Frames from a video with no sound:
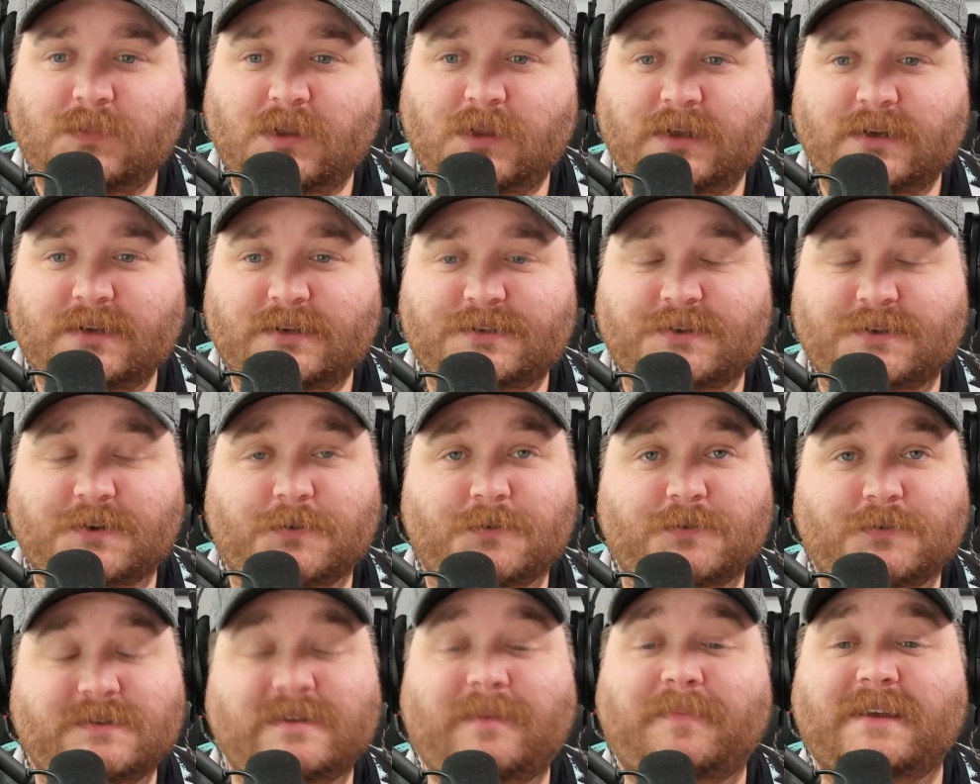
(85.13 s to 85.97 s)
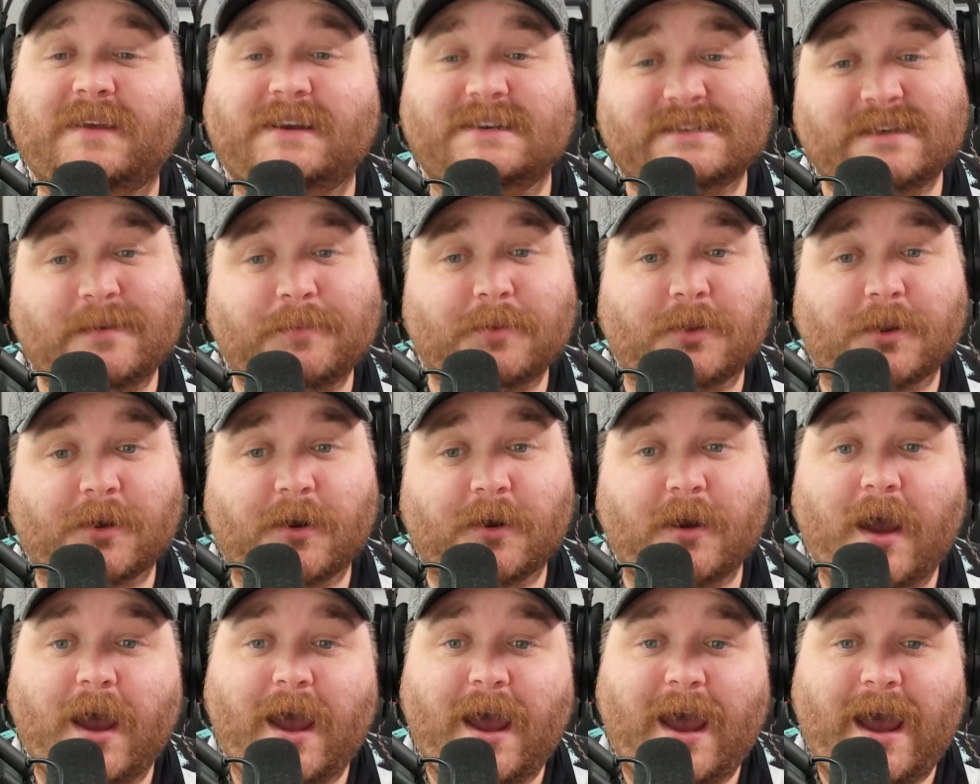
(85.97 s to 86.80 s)
So something similar
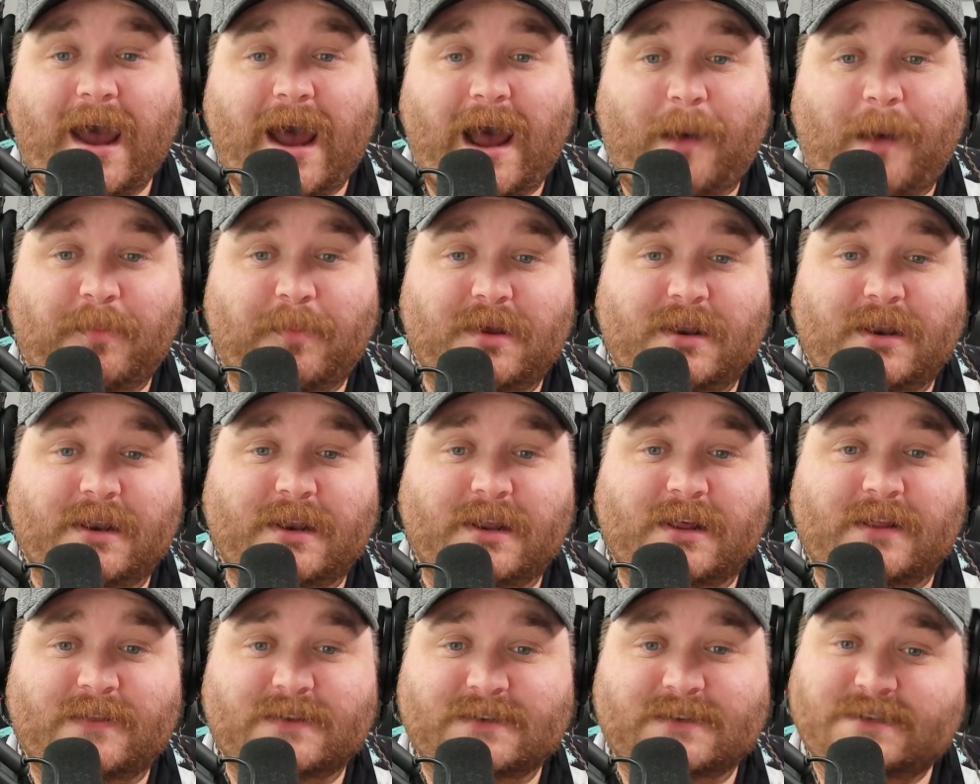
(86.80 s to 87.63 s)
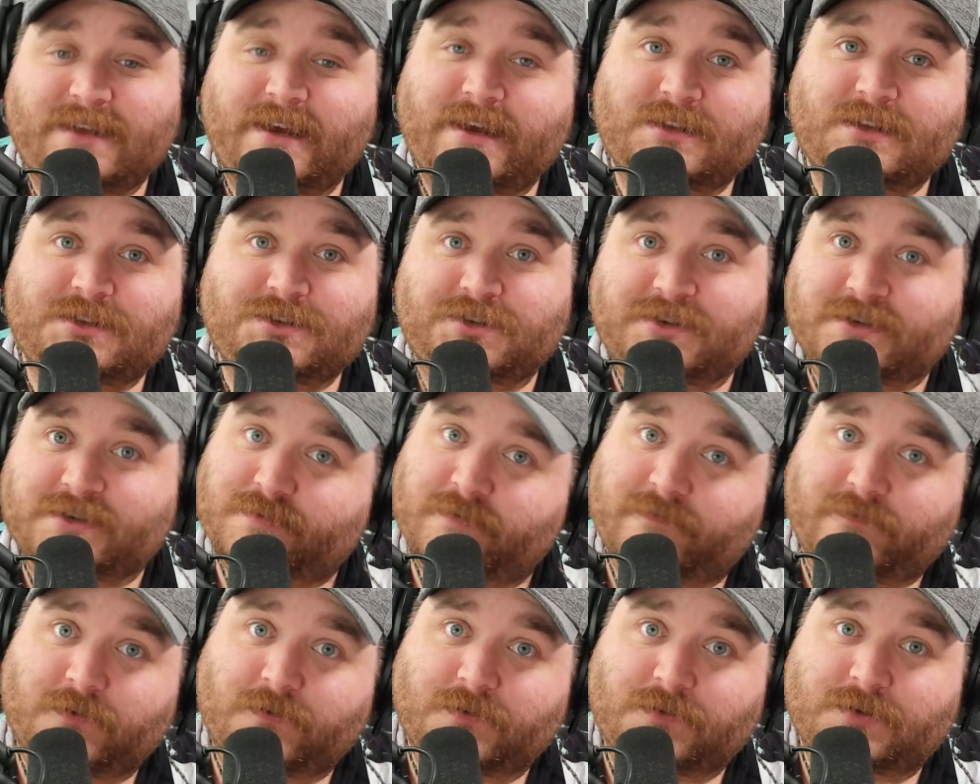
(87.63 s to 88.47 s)
happened in the States just
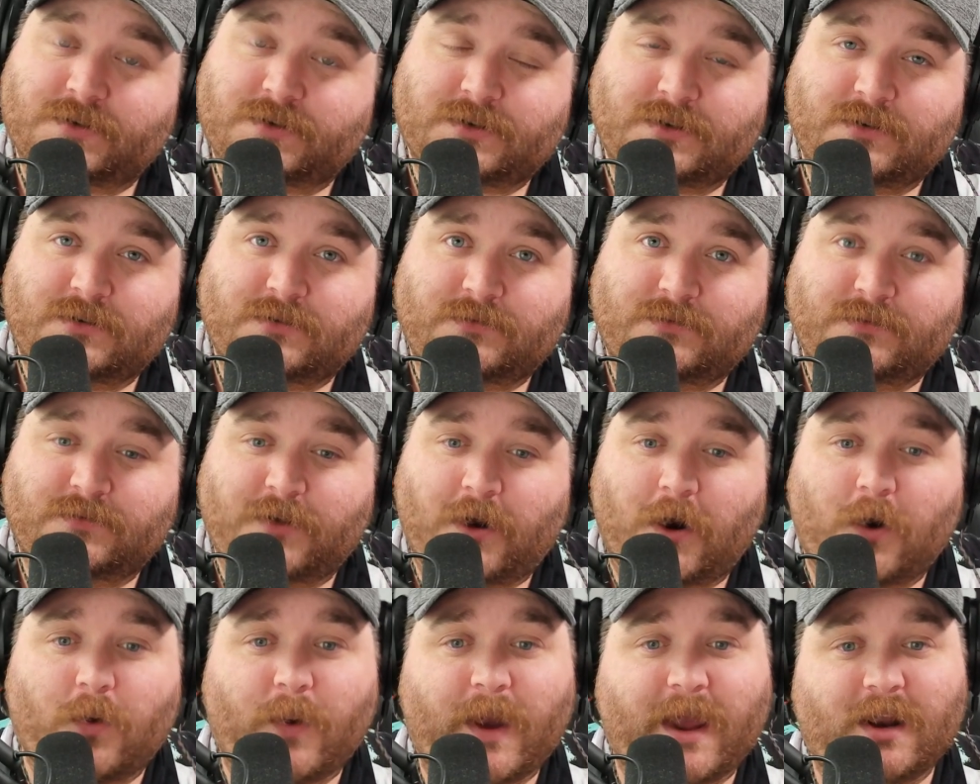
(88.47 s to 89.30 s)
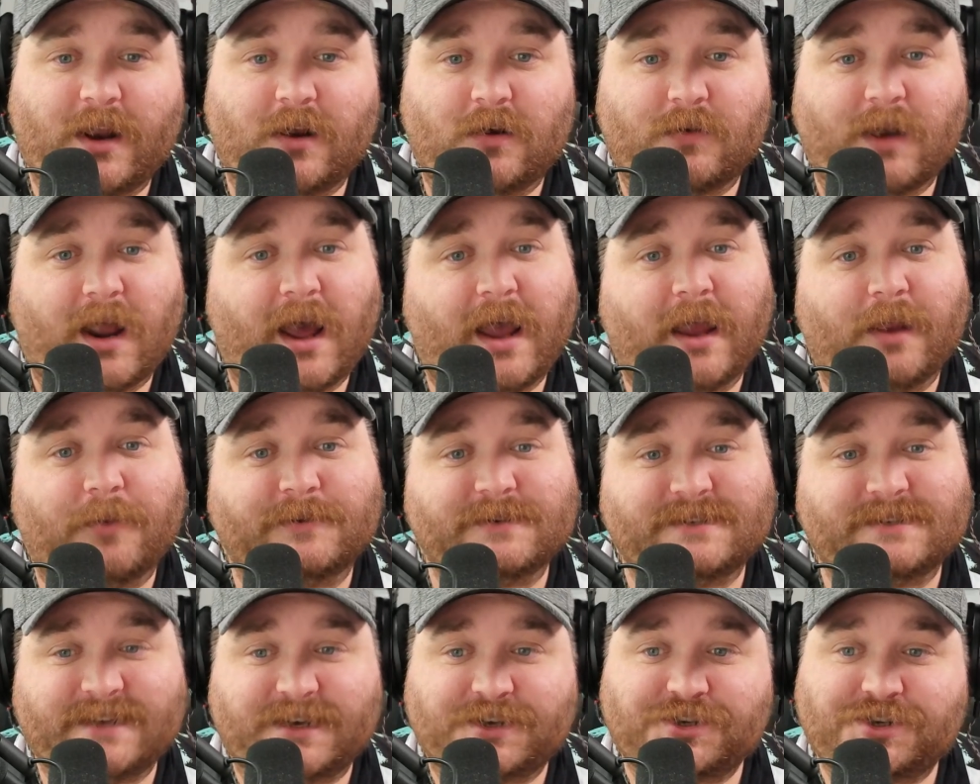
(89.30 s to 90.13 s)
before the 08-09
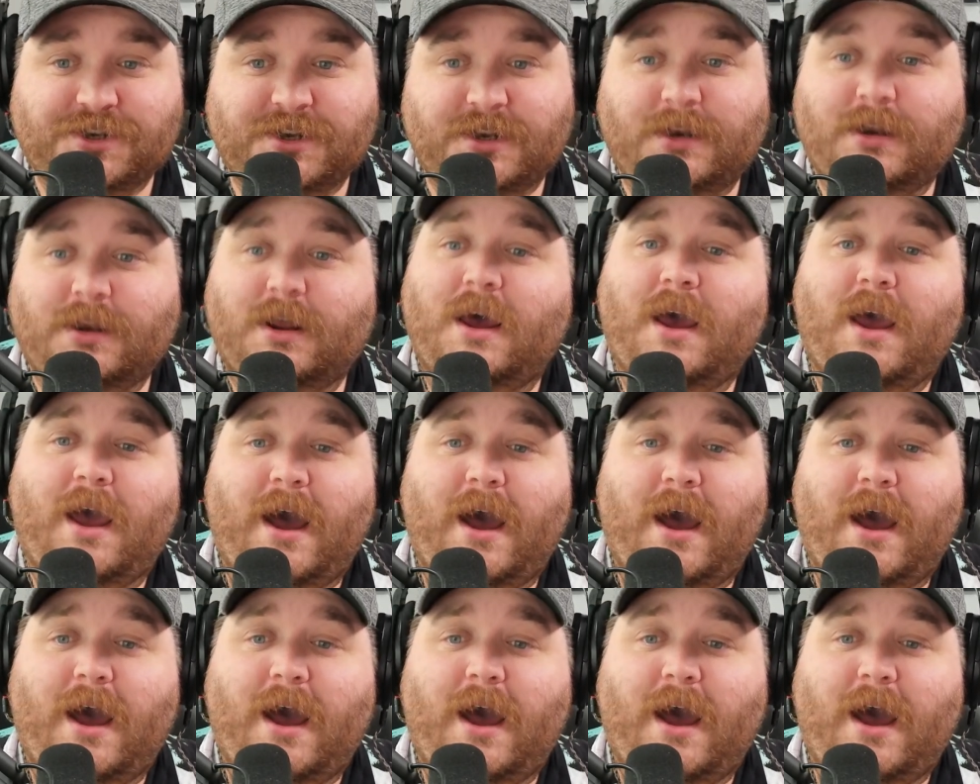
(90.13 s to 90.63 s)
recession.